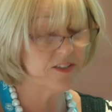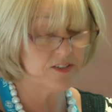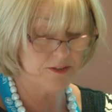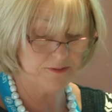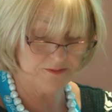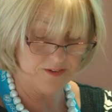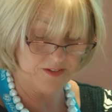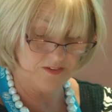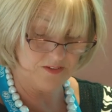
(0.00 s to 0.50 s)
a
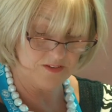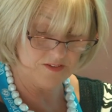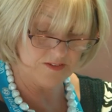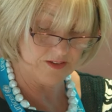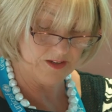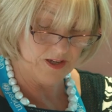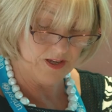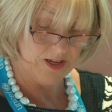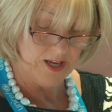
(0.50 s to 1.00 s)
difference.
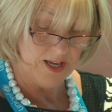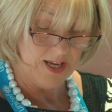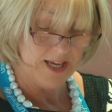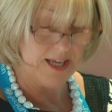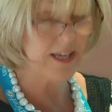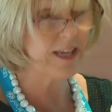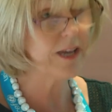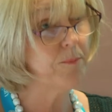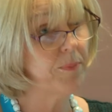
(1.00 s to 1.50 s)

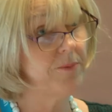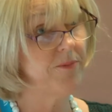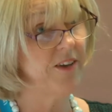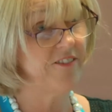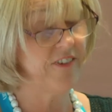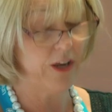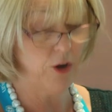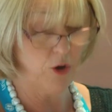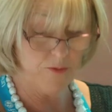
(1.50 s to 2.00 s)
It can be
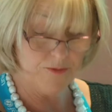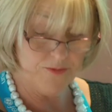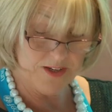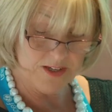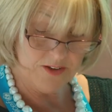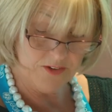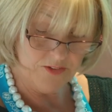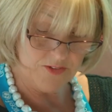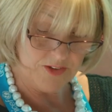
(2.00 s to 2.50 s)
very
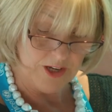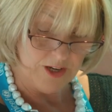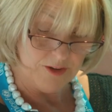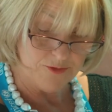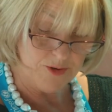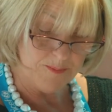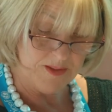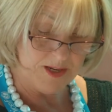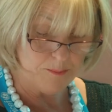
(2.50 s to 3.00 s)
obvious,
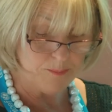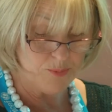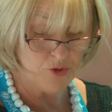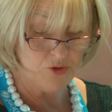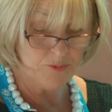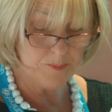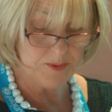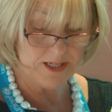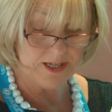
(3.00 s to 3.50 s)
from the
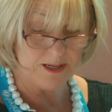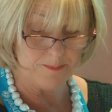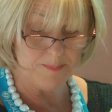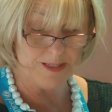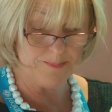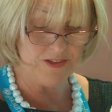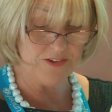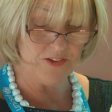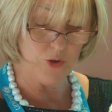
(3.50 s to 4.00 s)
improvement in a
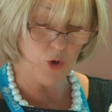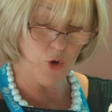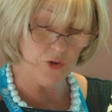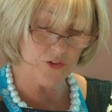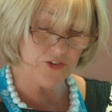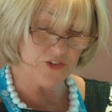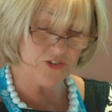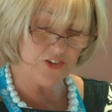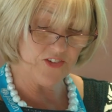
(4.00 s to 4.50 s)
baby's
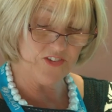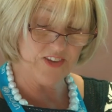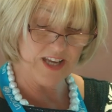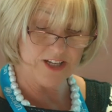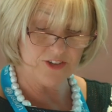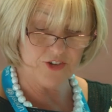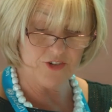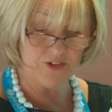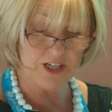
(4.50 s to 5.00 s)
oxygen
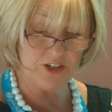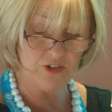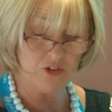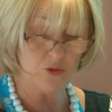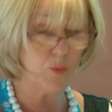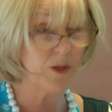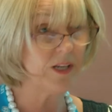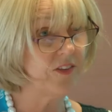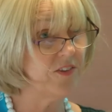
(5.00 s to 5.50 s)

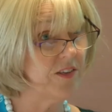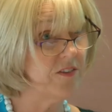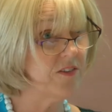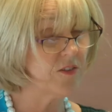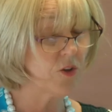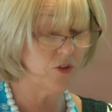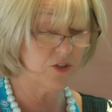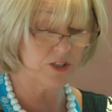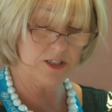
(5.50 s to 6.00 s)
saturation when it's in
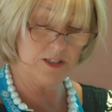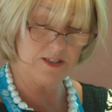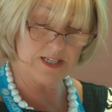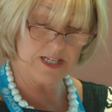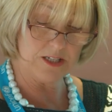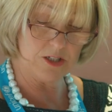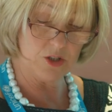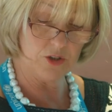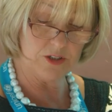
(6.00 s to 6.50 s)

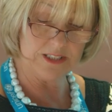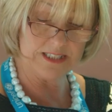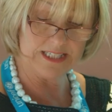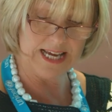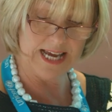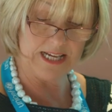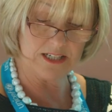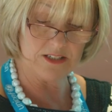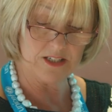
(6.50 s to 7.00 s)
skin
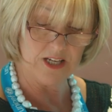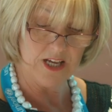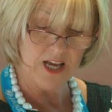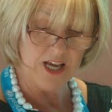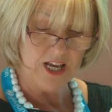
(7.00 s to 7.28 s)
contact,